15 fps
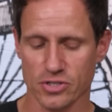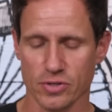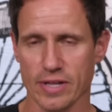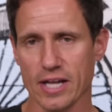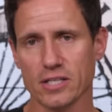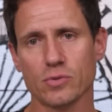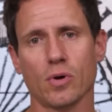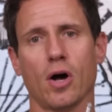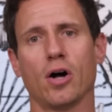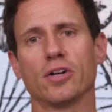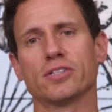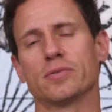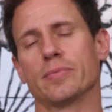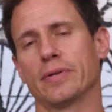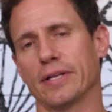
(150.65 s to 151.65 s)
So that's
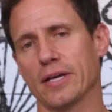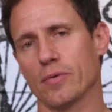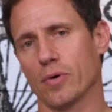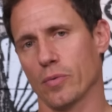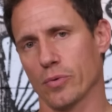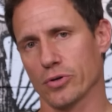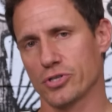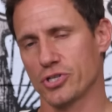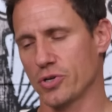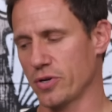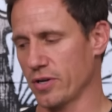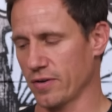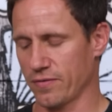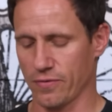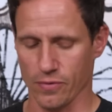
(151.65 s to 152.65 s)
ultimately what we're
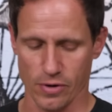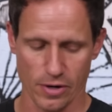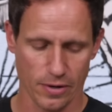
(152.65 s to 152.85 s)
shooting for.